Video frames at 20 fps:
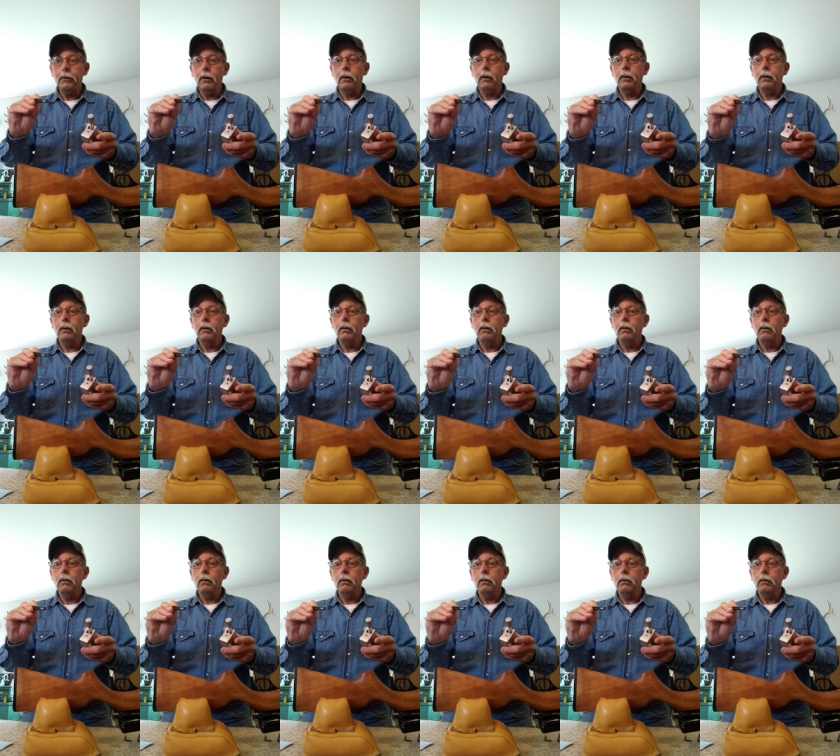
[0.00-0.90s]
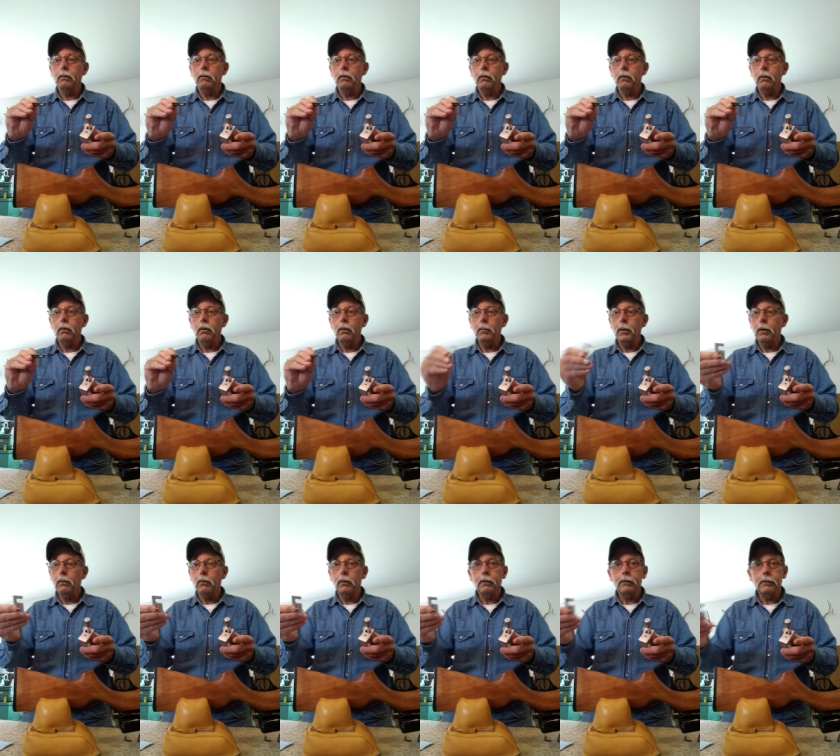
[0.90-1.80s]
on it, so you
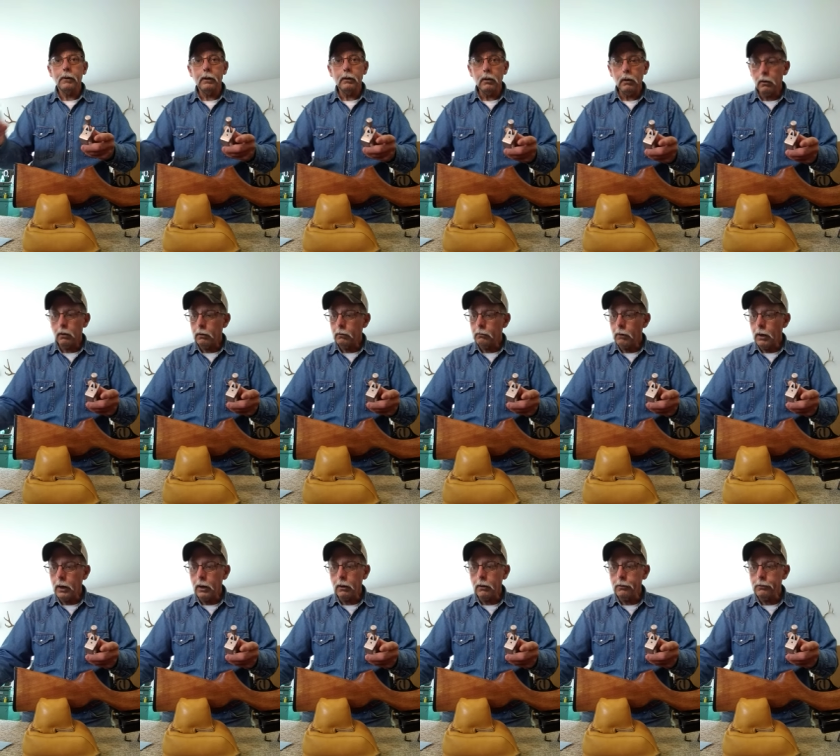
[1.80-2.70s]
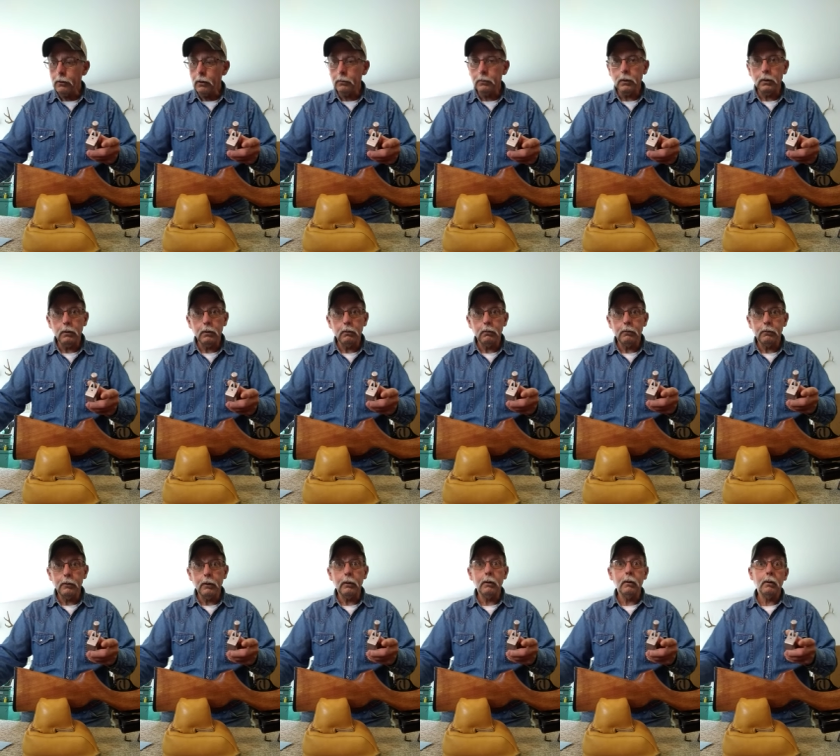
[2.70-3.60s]
might want to set that on a rag or something. Don't
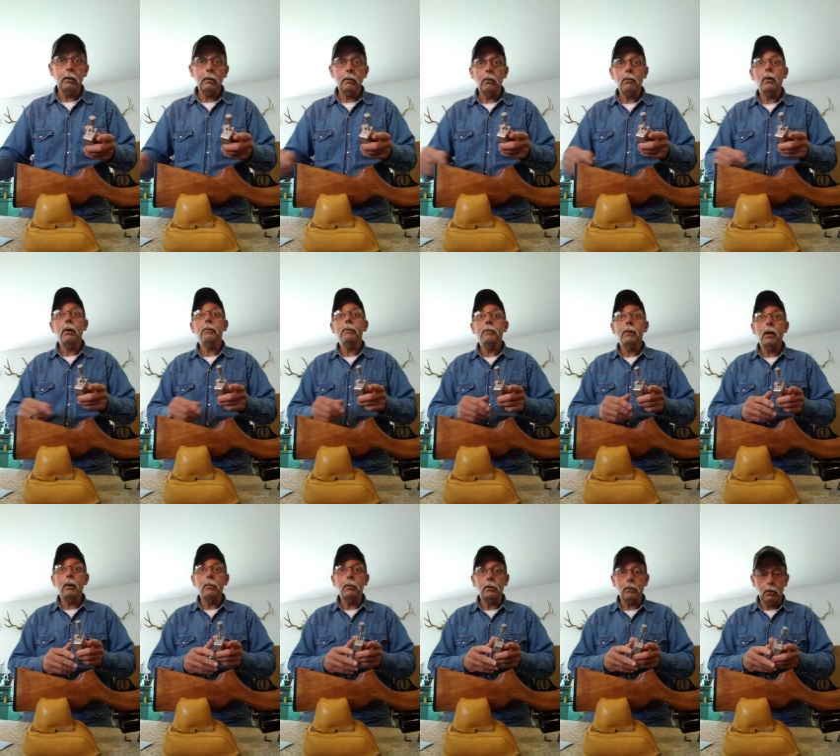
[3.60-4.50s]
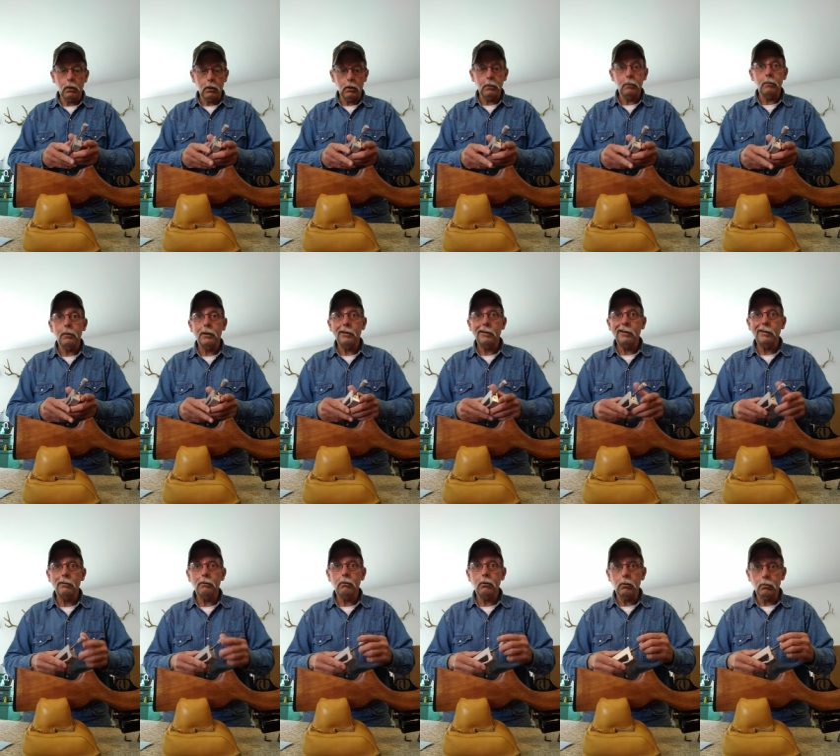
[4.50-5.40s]
set it on your wife's tablecloth, you might
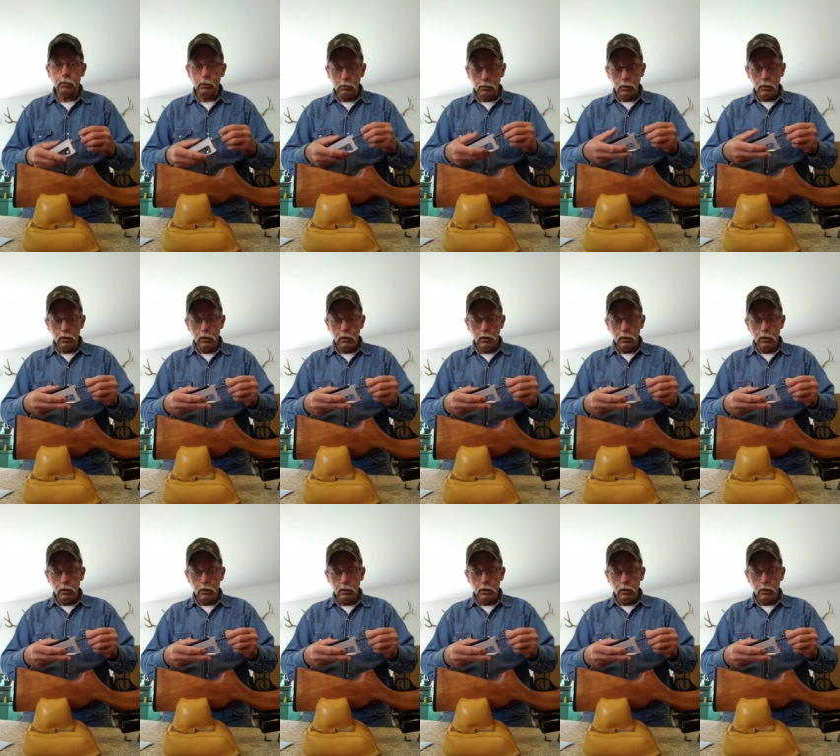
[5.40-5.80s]
get in trouble.